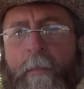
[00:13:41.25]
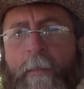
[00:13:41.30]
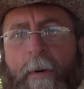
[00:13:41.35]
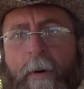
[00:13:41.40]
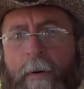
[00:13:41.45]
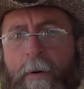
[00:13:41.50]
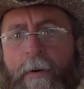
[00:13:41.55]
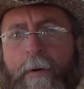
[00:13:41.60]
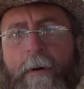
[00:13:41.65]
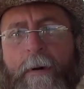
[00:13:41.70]

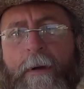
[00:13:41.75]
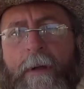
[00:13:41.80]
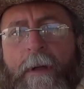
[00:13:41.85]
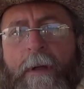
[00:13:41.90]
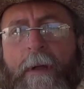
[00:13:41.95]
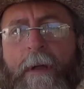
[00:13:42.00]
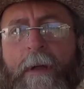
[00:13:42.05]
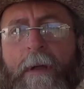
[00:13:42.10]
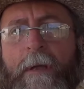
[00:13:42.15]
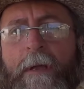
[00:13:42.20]
bird.
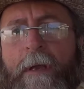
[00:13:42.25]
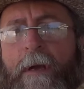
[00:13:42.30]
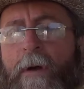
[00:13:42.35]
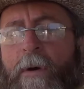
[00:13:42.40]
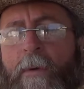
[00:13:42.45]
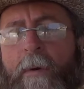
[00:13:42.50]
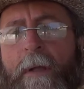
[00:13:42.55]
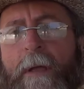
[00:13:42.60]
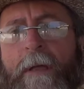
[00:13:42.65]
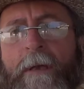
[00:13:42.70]
You
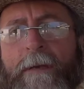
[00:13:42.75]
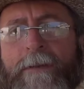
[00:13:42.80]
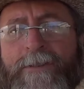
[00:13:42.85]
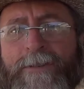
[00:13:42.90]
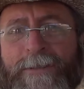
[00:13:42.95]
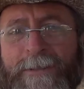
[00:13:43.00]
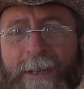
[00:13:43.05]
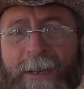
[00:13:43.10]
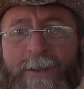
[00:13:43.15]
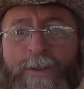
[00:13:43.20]
know, in
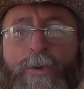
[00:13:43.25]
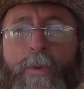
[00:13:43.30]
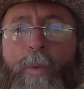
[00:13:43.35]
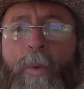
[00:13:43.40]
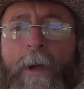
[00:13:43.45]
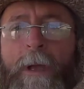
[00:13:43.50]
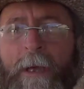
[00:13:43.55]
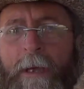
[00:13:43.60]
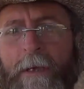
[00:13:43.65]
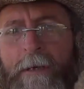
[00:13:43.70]
six
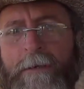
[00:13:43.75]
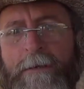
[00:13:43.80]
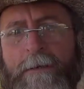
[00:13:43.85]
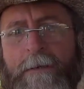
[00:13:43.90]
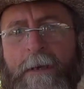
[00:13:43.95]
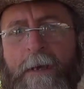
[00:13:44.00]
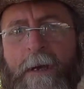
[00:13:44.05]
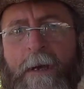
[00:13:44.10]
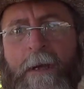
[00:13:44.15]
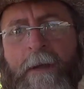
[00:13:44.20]

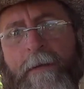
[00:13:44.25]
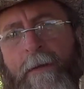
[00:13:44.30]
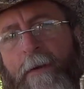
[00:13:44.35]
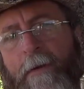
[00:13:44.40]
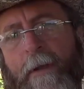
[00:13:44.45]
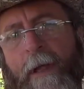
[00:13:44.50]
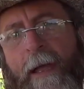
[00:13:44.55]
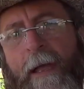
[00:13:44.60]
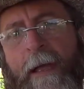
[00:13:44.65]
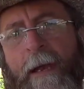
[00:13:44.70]
weeks they're
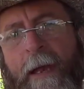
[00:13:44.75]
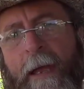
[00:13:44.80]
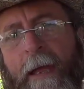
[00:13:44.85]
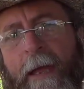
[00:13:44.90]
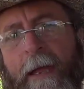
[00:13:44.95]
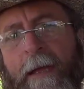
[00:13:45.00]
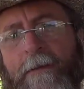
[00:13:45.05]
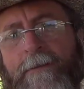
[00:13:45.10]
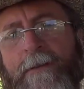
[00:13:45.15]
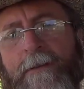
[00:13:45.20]
laying
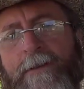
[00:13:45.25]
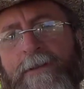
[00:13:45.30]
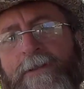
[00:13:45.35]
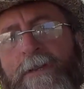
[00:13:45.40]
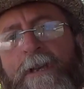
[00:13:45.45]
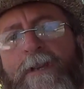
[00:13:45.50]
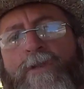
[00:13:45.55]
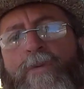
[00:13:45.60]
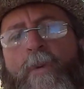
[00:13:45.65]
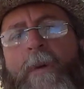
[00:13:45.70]
eggs. In
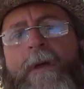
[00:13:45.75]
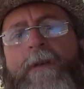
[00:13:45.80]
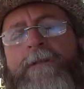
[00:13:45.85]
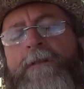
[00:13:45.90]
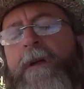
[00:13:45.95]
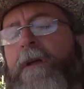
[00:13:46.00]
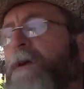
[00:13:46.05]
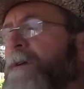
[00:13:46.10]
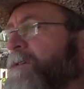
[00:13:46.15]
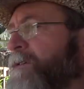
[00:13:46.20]
six weeks
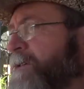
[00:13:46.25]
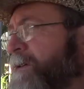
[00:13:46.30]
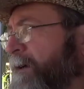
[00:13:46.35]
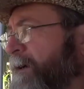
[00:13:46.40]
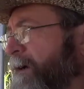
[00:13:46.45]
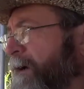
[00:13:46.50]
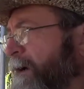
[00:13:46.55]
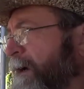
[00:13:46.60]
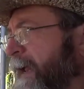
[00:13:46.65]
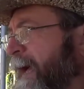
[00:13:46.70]
they're
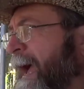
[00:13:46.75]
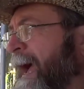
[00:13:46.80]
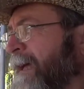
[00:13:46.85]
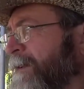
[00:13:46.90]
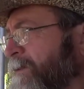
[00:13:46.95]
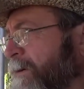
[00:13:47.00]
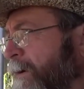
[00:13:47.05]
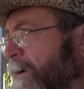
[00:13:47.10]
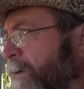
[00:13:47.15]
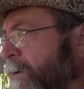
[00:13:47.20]
considered an
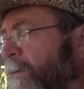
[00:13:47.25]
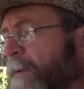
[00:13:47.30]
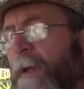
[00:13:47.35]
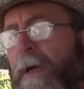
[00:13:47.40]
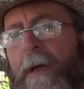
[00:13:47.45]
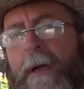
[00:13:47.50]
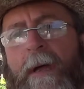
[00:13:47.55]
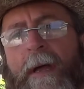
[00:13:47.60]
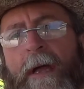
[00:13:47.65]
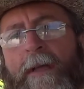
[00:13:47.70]
adult,
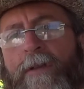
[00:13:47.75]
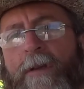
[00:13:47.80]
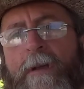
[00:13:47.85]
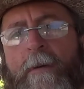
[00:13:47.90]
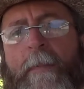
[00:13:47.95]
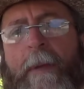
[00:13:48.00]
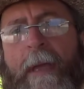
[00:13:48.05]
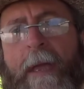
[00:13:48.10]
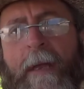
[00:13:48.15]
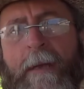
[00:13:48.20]
and you
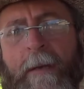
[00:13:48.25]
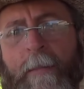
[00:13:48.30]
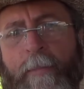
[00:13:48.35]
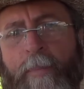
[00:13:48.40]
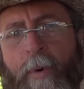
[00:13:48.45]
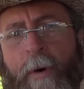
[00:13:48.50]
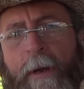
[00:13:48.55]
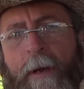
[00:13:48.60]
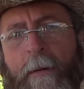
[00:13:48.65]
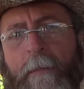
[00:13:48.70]
can begin to
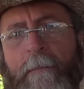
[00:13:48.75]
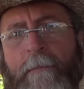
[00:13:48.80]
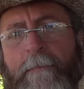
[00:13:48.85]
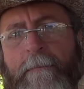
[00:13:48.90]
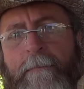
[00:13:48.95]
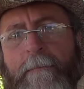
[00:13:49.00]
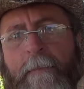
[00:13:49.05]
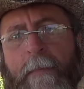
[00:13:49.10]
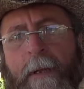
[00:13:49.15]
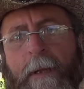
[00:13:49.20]
breed them.
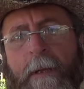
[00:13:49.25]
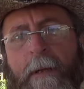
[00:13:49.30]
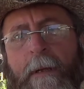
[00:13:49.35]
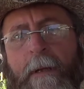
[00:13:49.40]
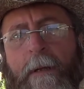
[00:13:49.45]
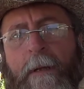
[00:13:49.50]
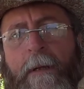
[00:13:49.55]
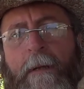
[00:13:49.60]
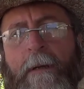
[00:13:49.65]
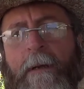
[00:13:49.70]

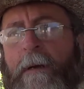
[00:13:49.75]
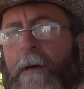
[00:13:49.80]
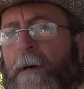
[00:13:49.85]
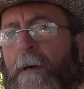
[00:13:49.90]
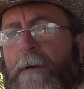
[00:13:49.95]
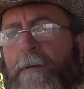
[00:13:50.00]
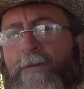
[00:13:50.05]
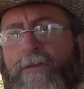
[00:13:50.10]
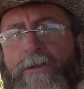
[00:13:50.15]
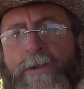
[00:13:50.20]

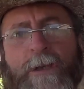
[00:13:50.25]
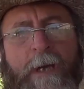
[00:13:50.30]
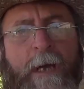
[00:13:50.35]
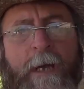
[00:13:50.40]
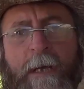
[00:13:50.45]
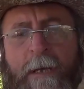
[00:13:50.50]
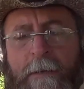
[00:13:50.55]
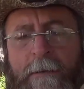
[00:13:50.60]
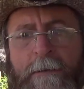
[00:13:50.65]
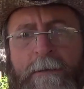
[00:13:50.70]

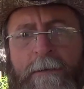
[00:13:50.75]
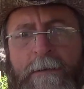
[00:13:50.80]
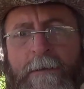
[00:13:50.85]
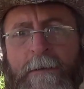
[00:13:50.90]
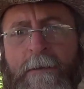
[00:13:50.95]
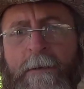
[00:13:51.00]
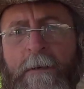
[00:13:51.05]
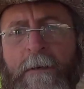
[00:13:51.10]
Chickens